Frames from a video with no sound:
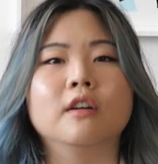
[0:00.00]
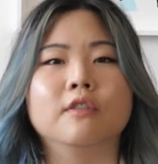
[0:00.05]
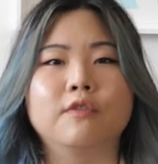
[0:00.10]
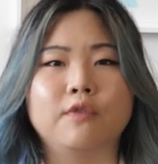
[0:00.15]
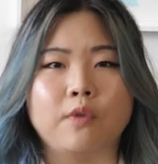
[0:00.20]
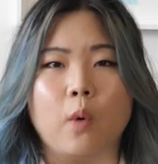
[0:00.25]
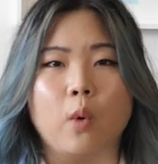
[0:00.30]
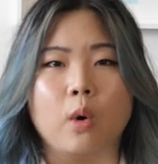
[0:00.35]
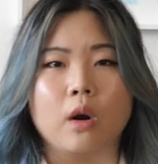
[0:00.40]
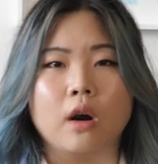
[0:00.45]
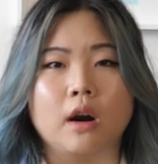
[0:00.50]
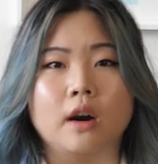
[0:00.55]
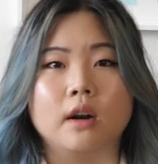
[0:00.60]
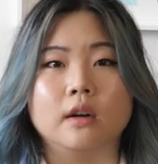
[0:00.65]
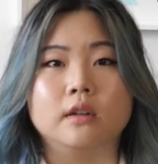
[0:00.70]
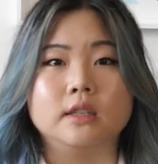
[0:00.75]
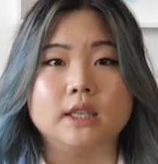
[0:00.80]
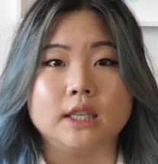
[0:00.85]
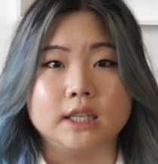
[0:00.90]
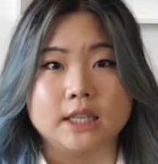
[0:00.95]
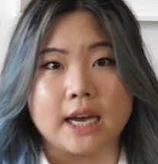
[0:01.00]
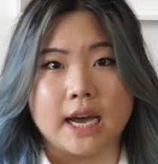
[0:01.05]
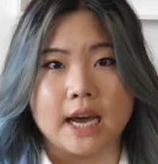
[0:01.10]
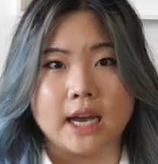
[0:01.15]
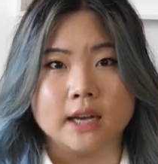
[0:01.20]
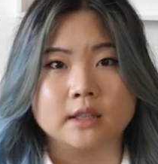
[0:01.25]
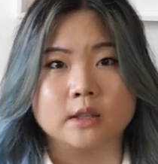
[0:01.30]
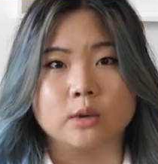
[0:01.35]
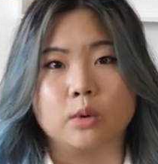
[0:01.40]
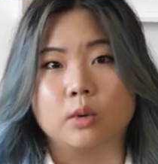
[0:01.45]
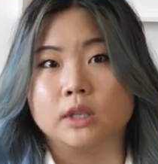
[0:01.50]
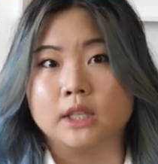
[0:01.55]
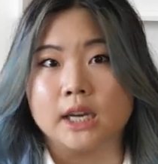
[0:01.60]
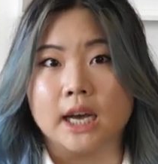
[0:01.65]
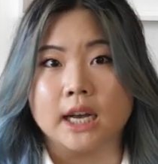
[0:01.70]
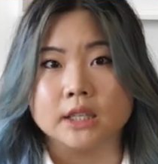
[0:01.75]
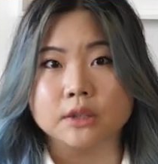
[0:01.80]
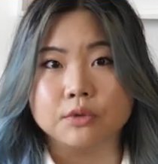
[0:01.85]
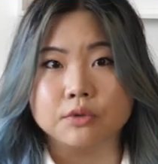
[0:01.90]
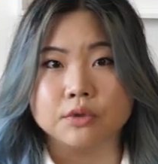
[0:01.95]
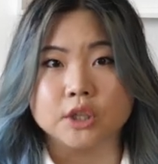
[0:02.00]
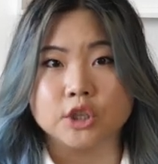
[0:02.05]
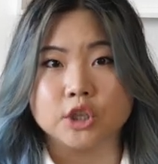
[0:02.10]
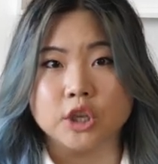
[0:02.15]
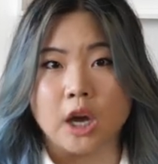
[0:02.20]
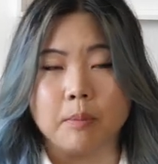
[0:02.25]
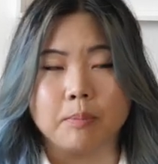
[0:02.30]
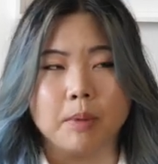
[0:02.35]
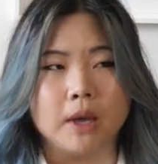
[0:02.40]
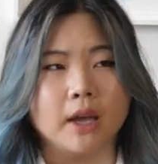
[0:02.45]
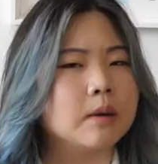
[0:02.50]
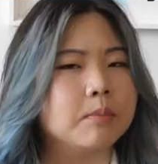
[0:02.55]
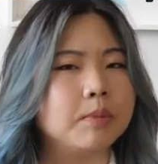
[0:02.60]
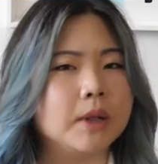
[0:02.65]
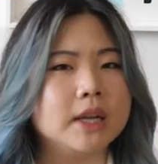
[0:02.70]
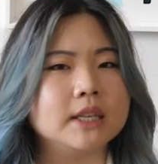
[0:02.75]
for detaxe or tax-free shopping. Some